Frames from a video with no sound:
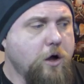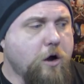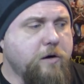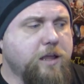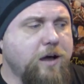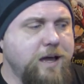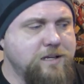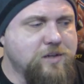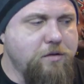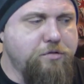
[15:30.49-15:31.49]
All right,
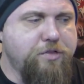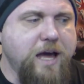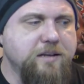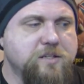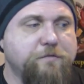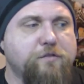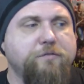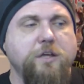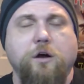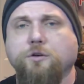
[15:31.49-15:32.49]
guys, that is it for
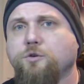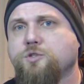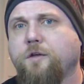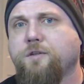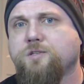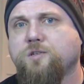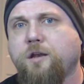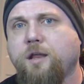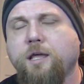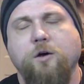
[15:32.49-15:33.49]
VR news on this Sunday.